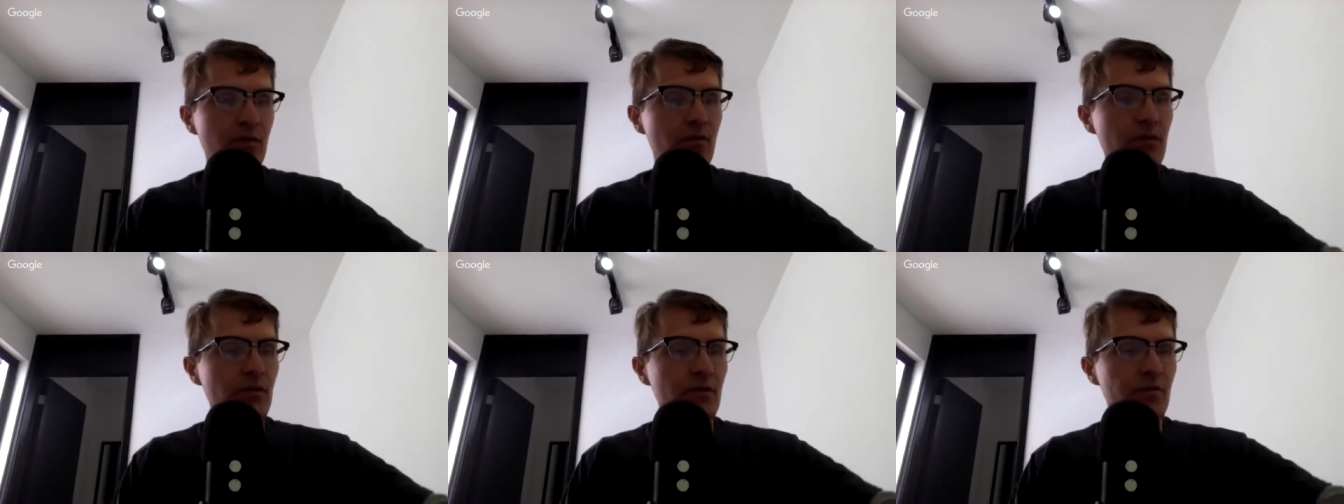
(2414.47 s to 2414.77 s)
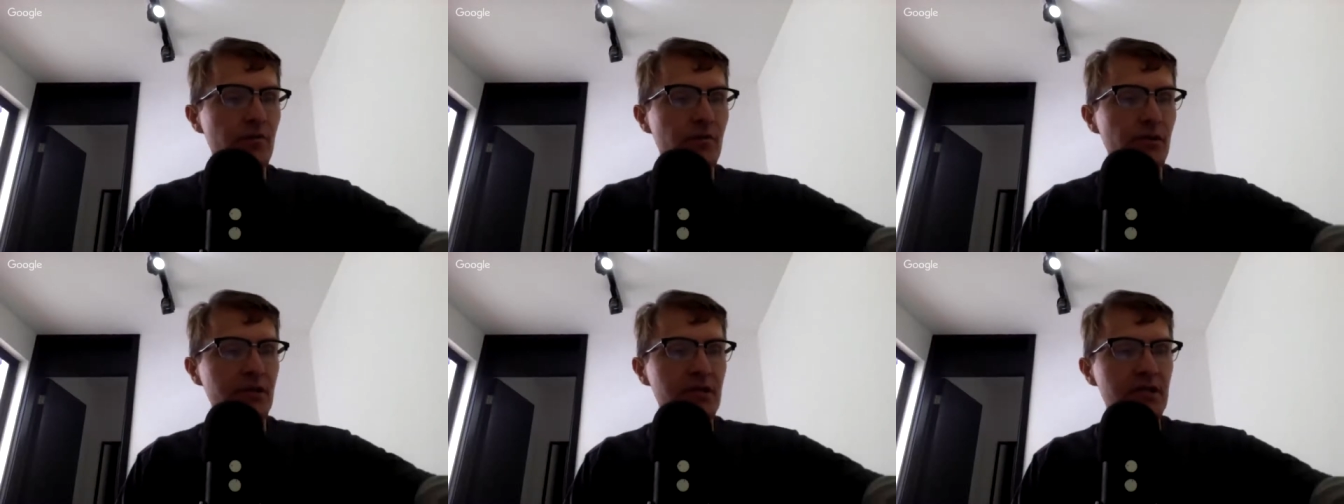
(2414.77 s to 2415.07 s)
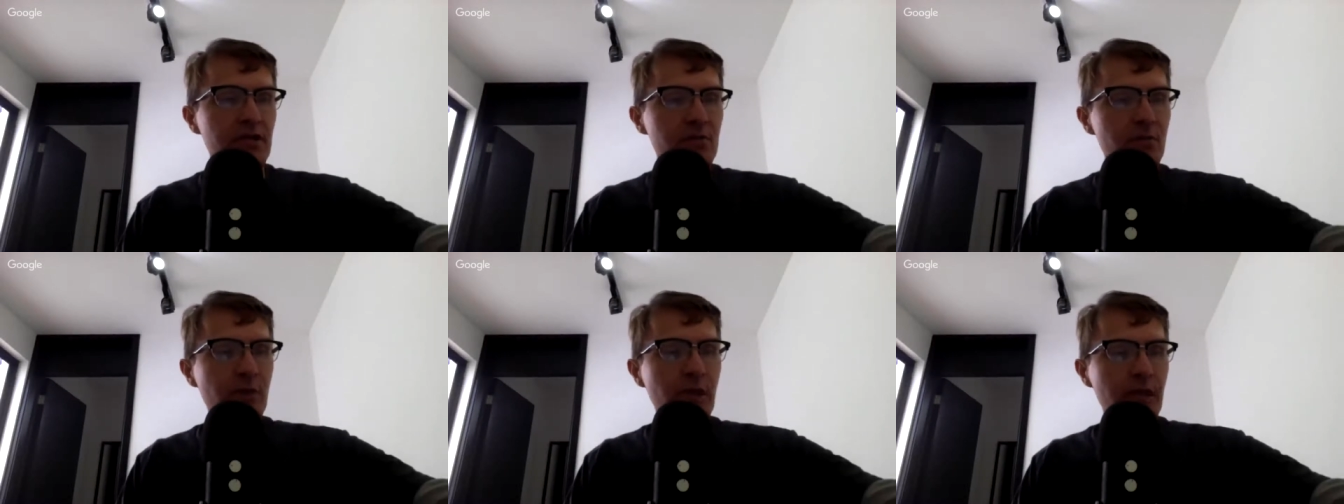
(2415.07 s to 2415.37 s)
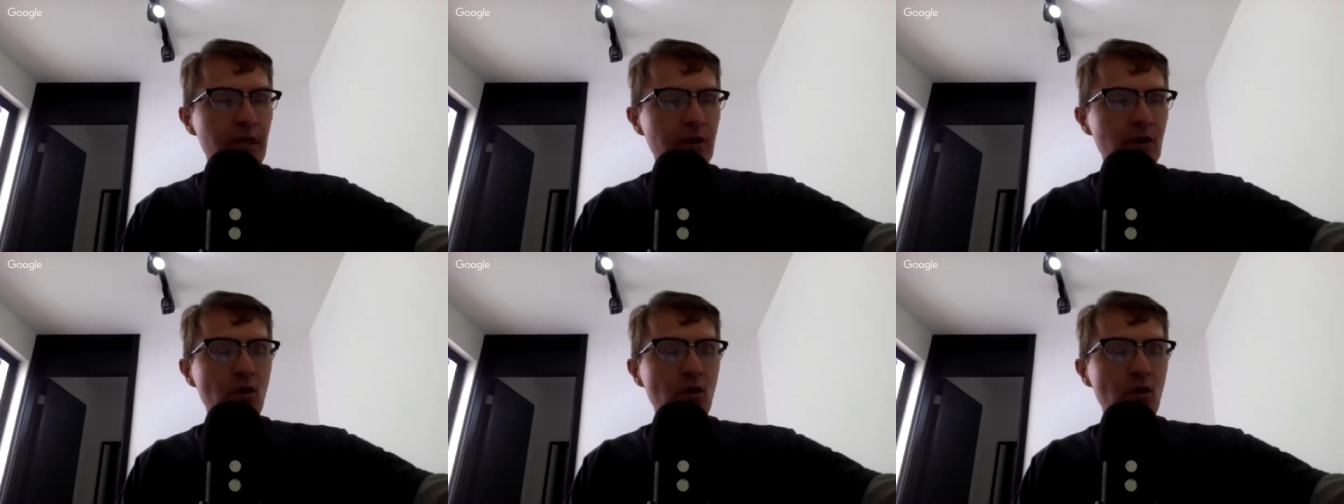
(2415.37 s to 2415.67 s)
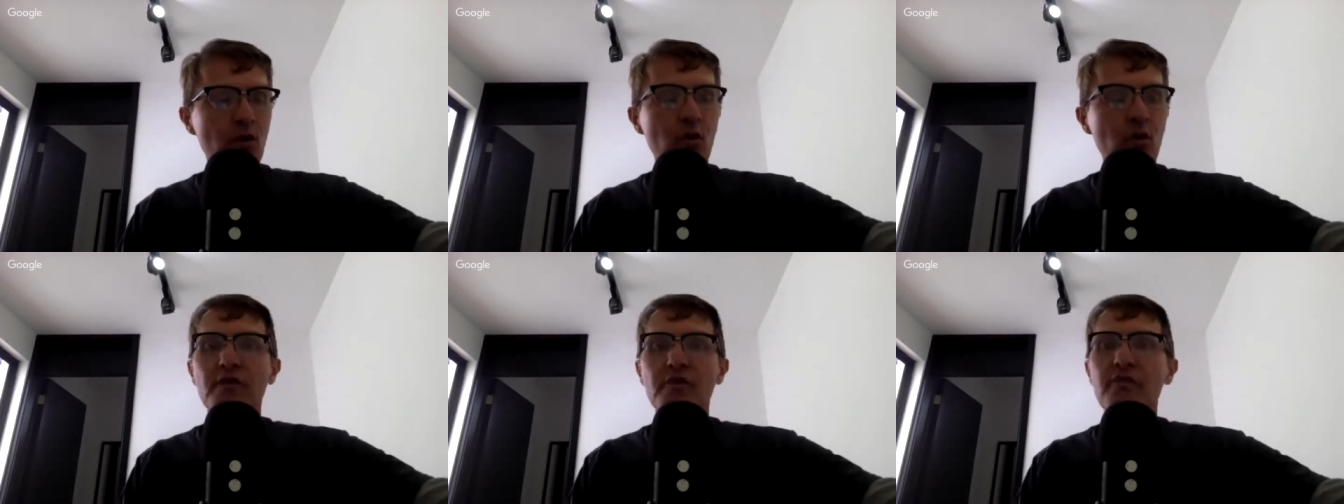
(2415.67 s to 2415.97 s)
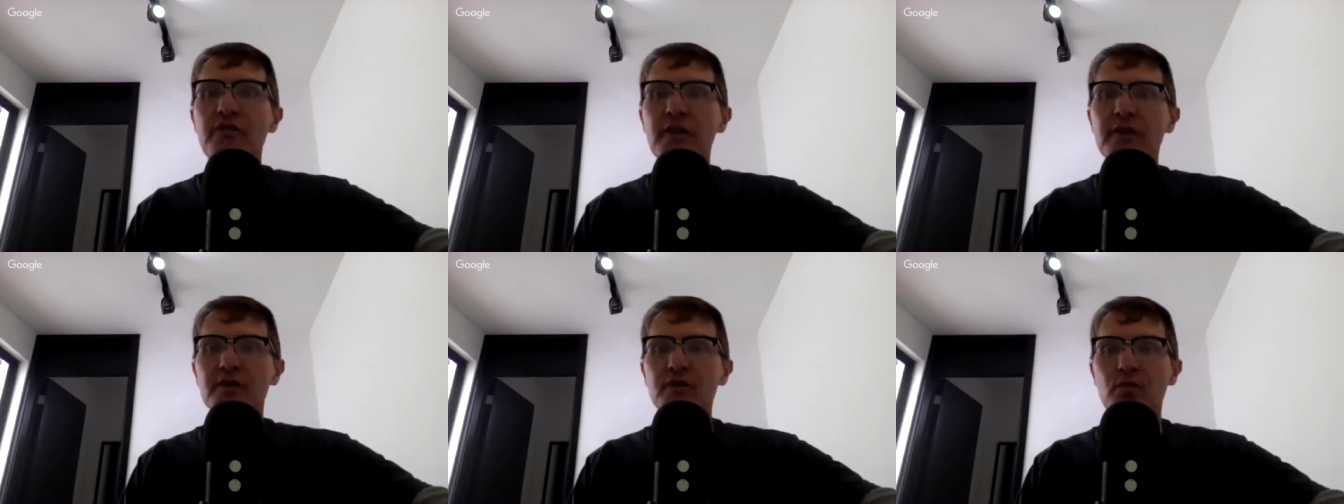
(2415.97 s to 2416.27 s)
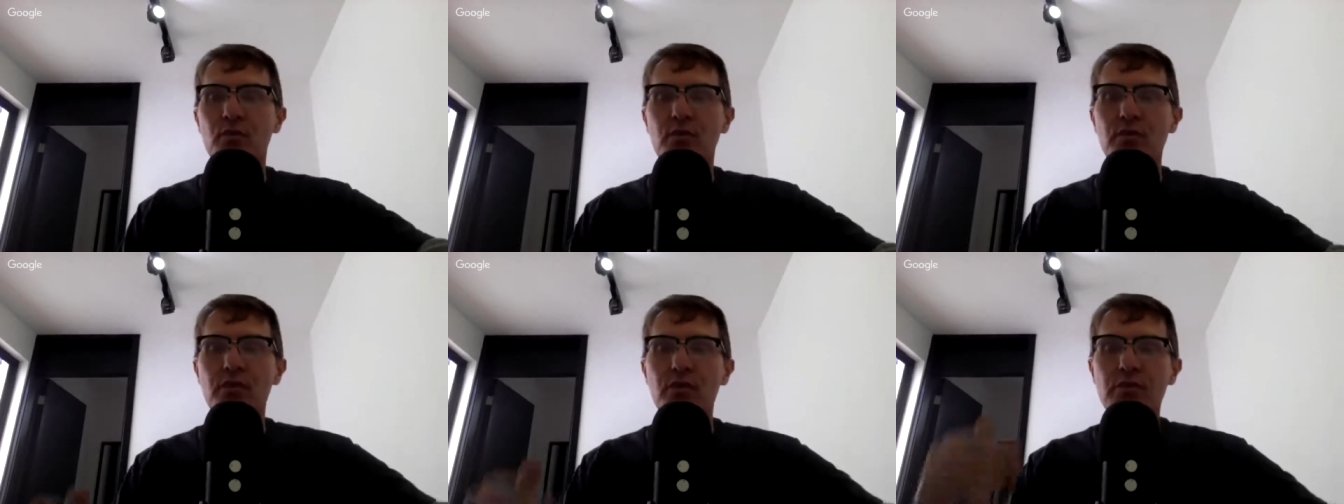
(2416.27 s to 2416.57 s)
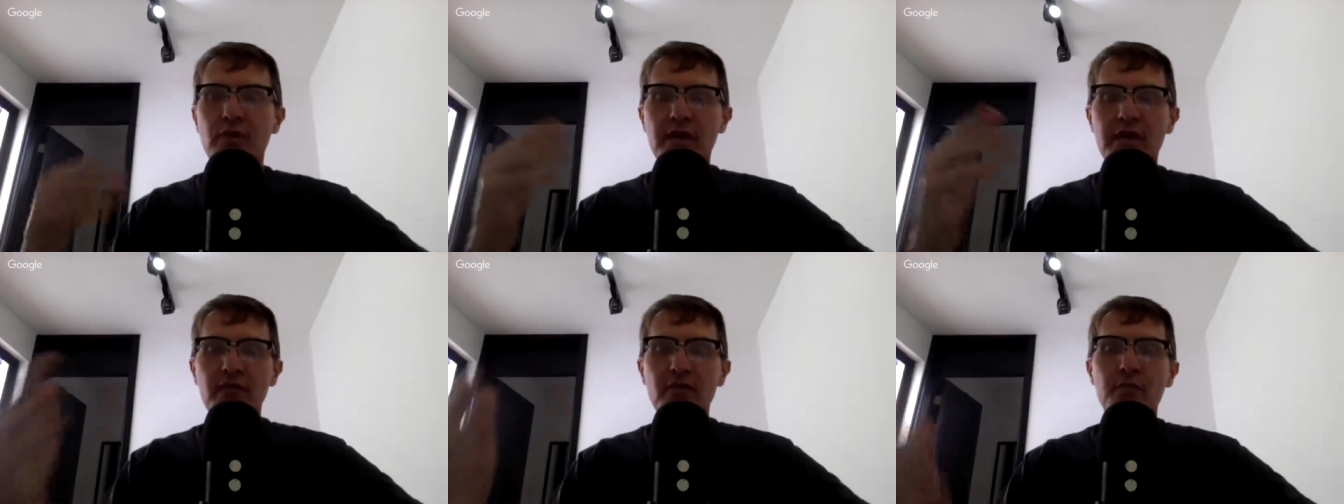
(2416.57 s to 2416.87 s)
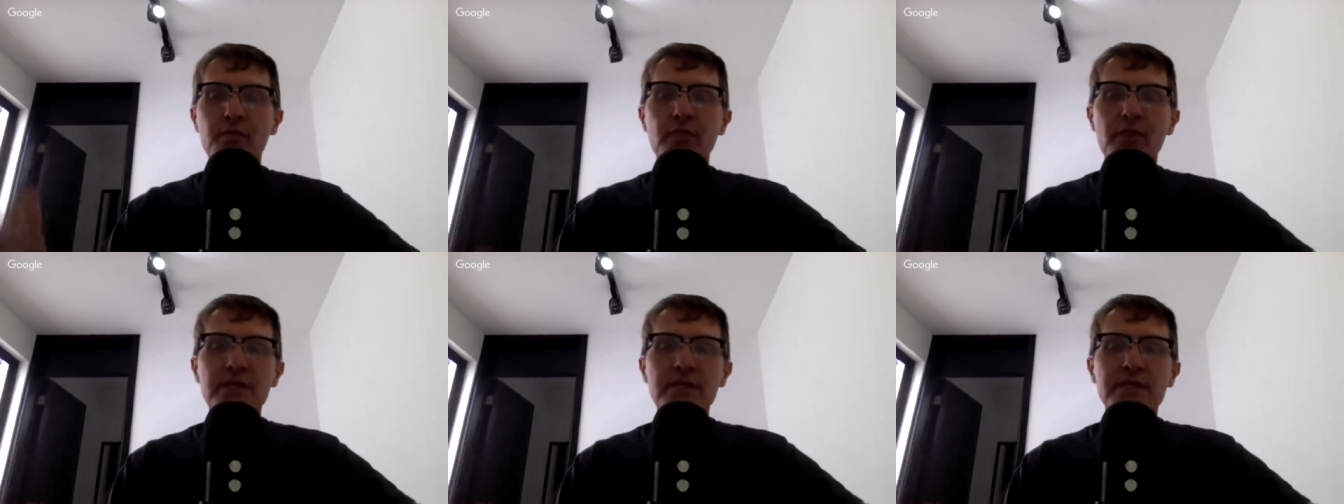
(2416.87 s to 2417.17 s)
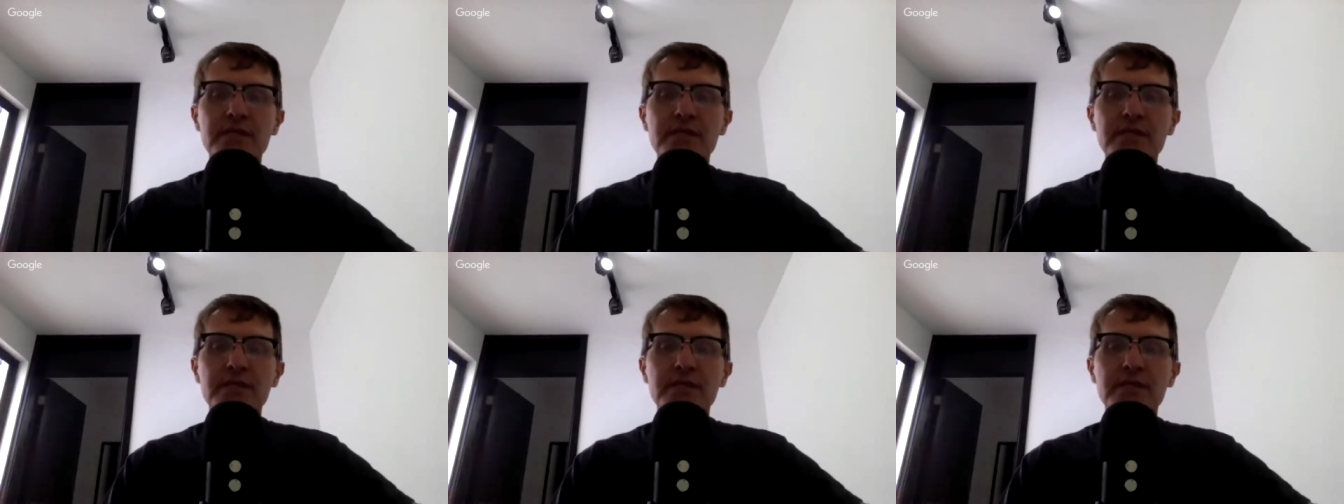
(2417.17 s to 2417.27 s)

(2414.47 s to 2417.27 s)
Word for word: they will participate in an oral defense where they'll give a